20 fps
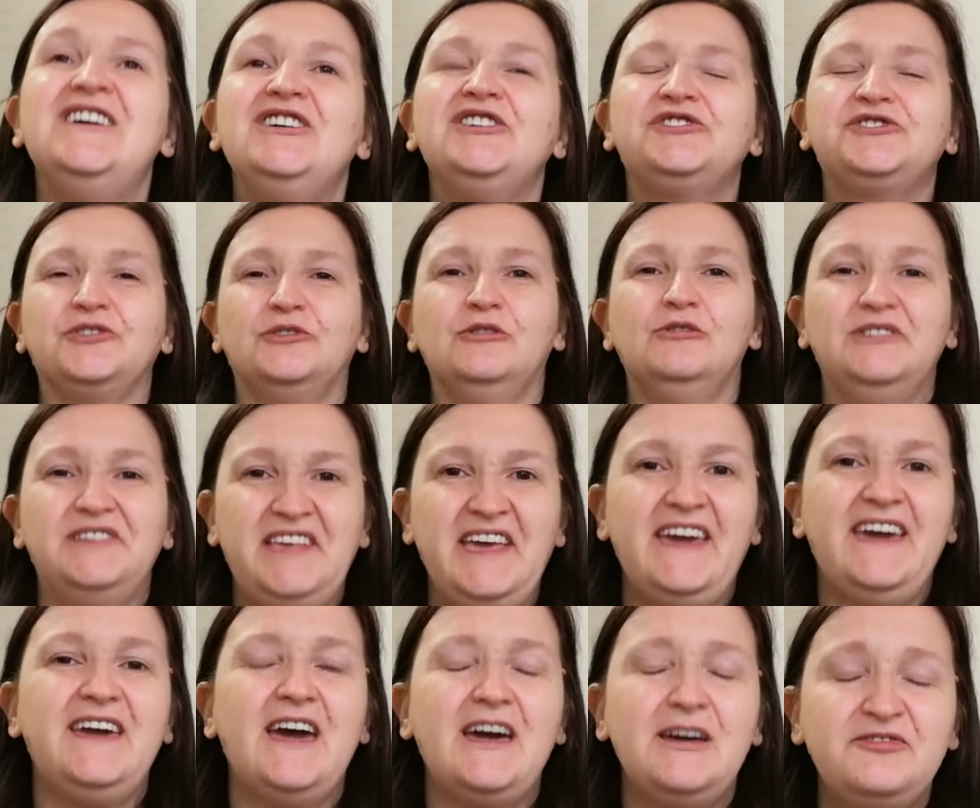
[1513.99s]
So
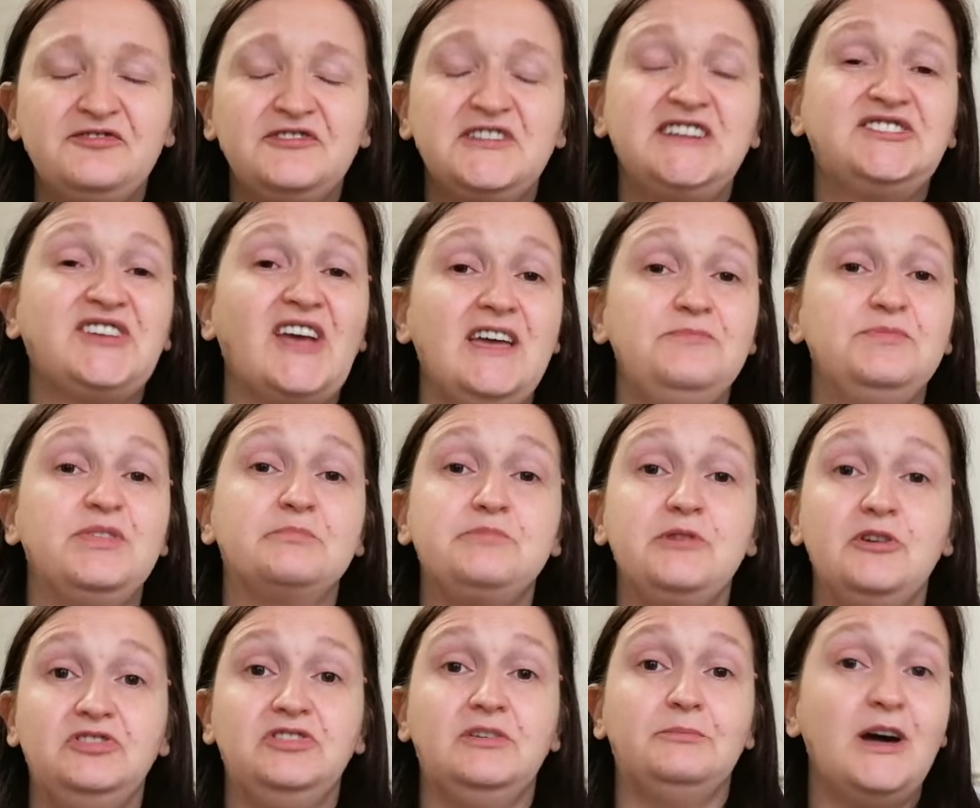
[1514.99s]
yeah, every time they're
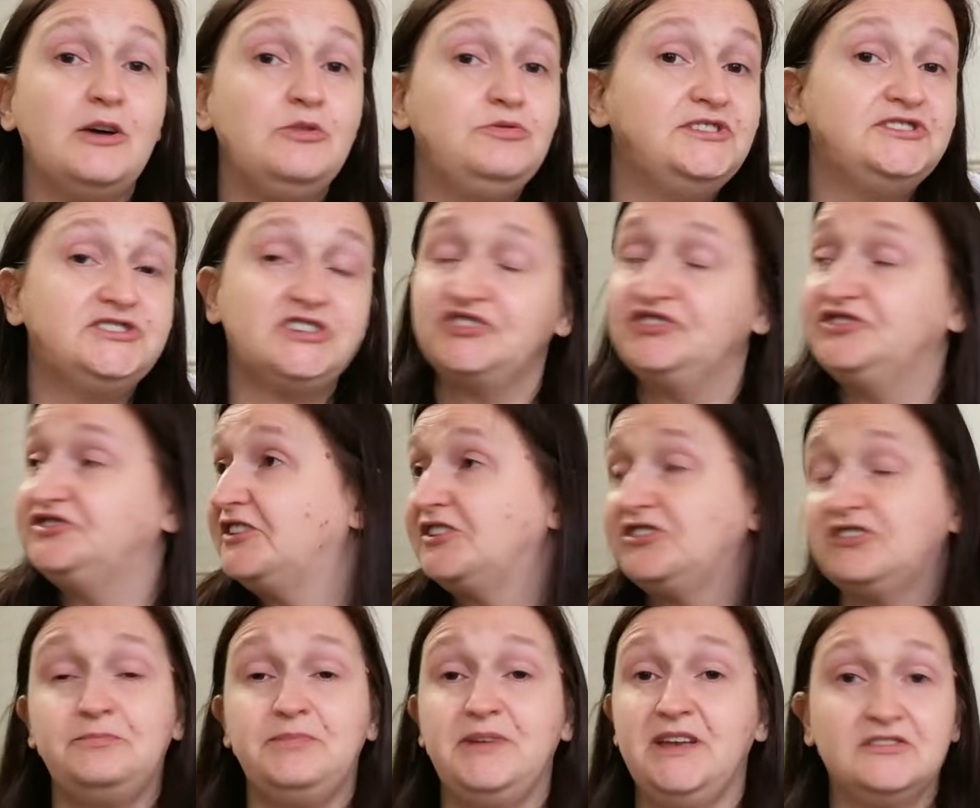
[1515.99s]
putting them out, they just
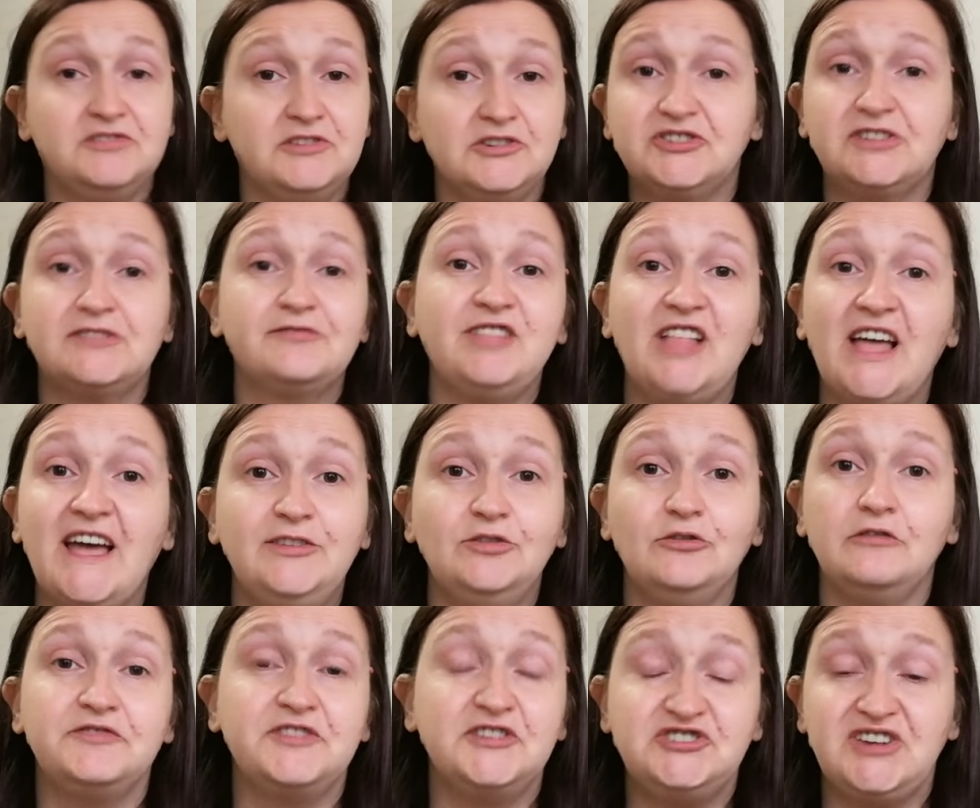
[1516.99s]
disappear. They're just flying
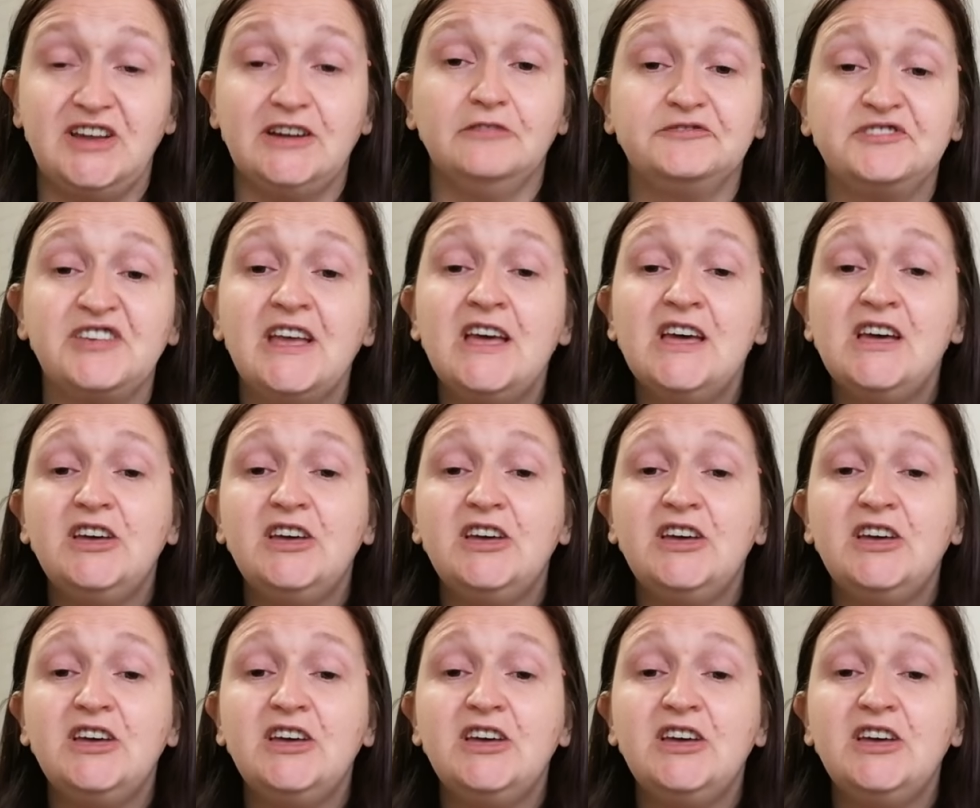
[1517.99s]
off the shelves.